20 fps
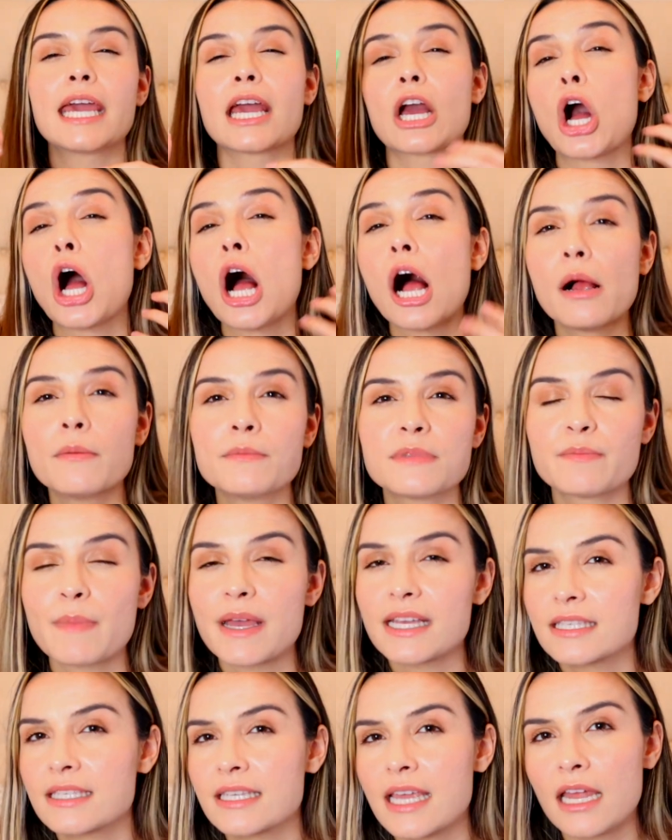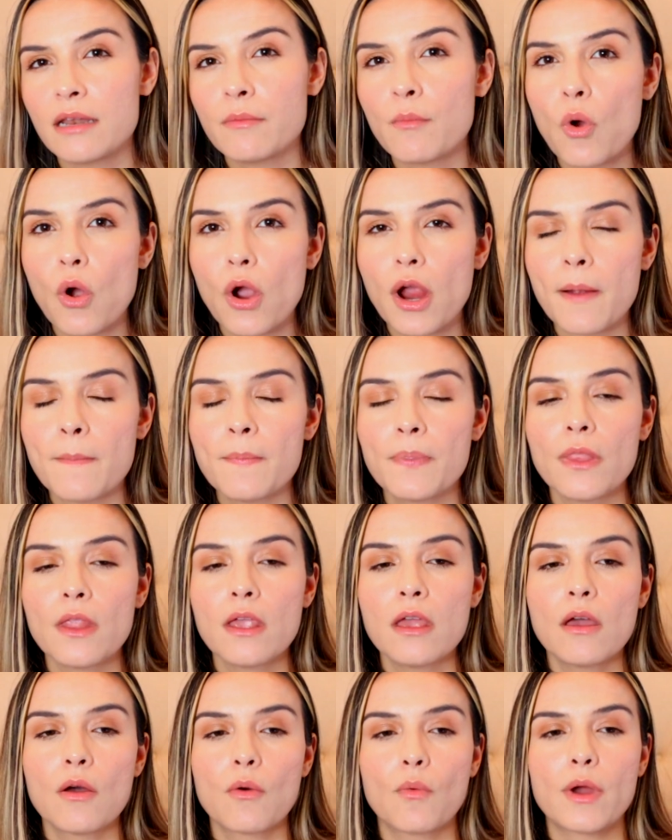It calms my skin more
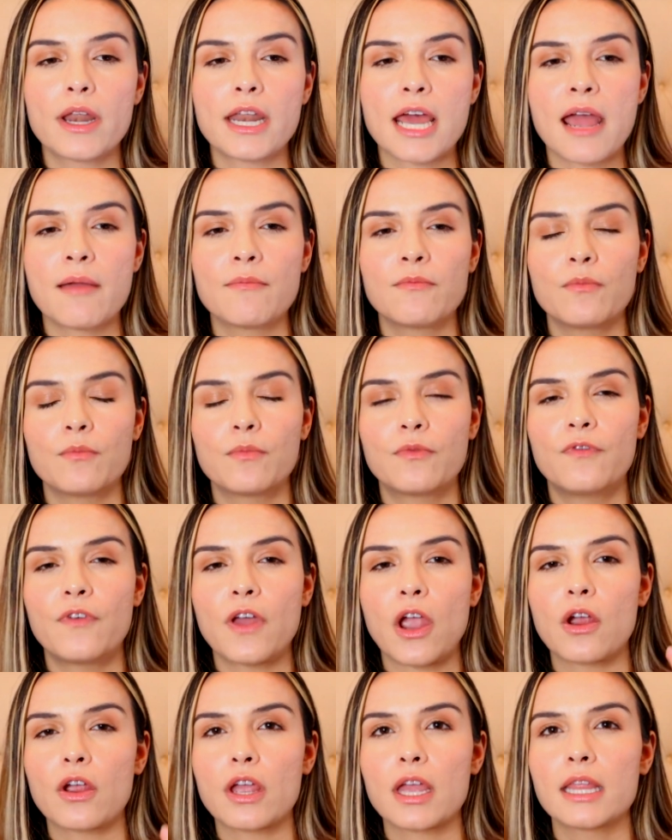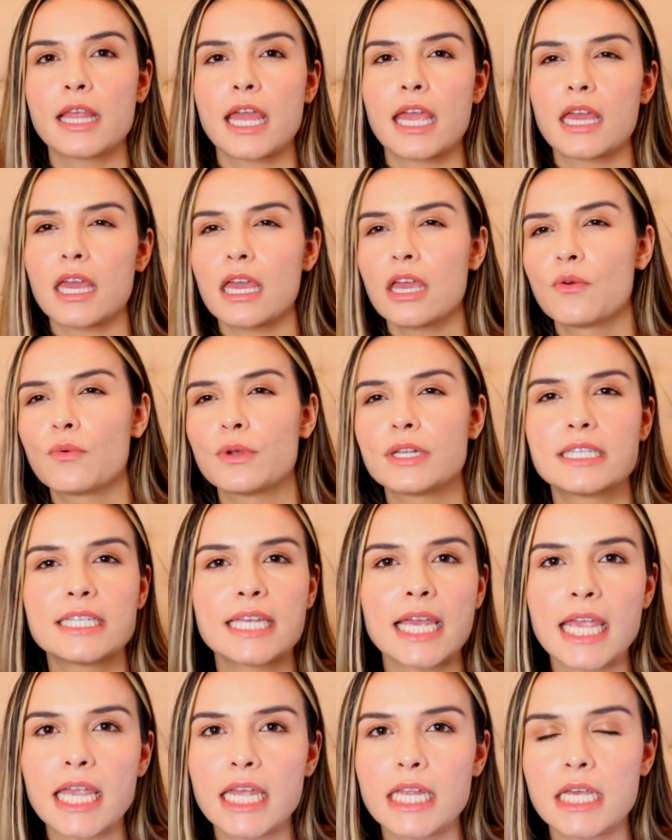when I'm very
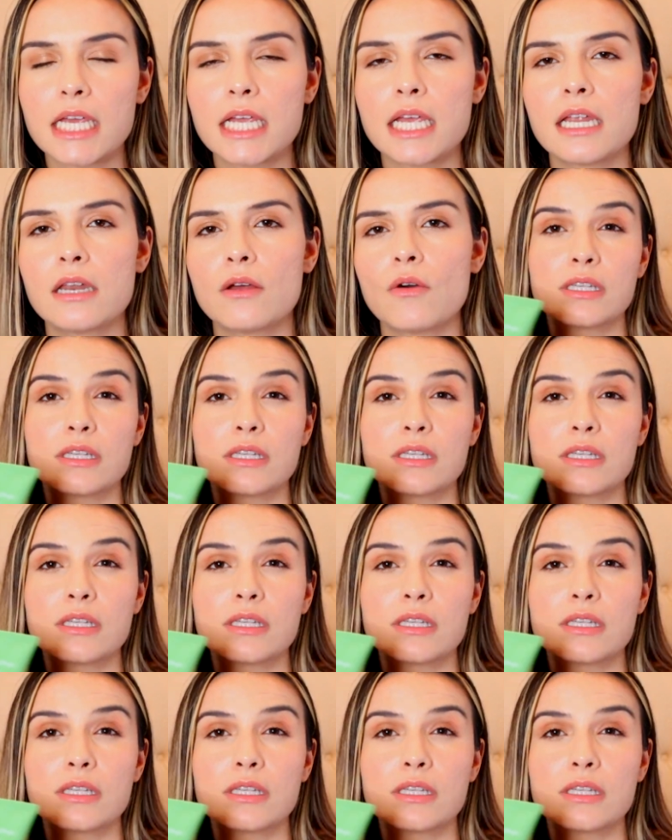irritated.